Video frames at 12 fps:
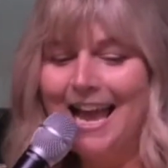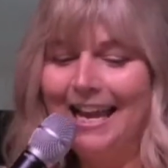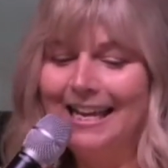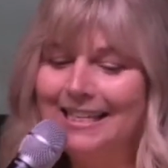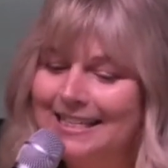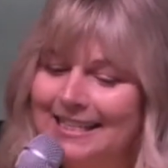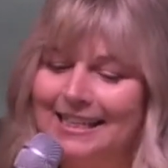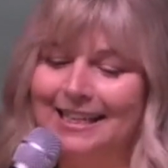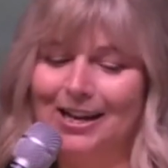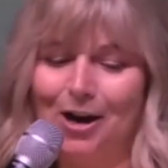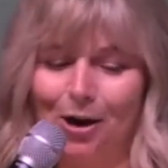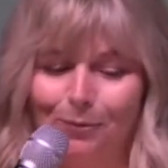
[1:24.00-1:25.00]
And uh,
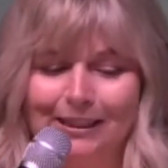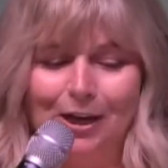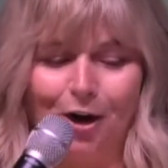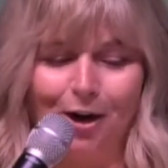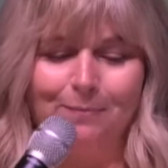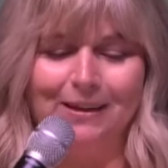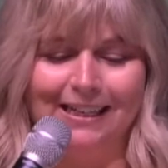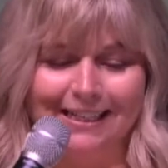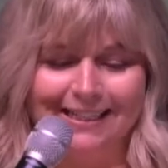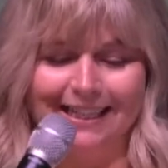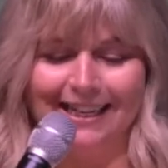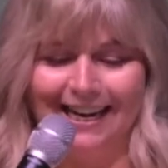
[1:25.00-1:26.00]
I really hope that
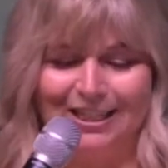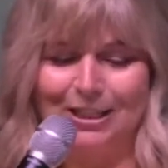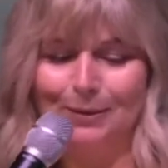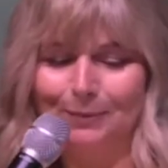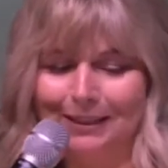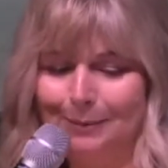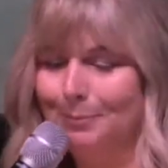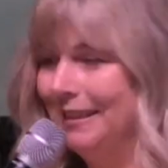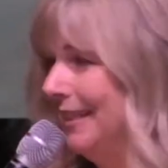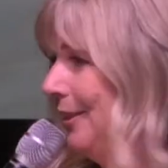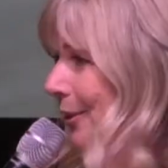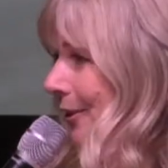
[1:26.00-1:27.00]
it's going to actually really
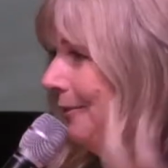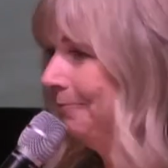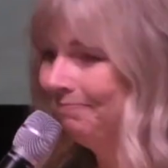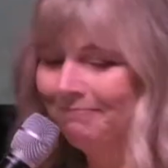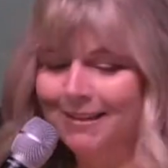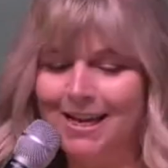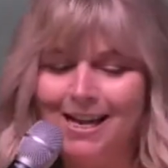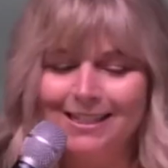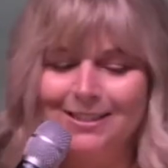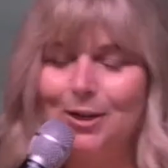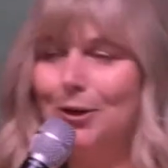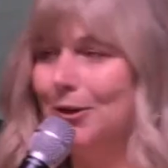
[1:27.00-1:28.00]
bless you.
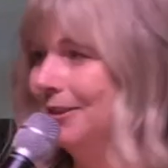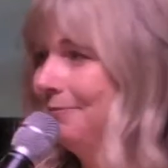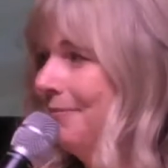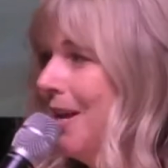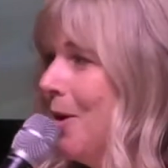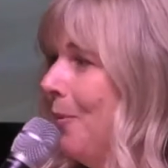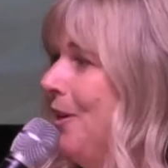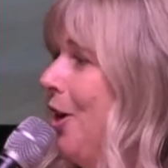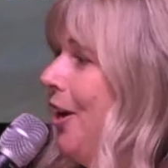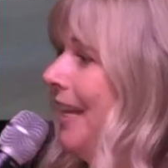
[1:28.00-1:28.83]
So, we know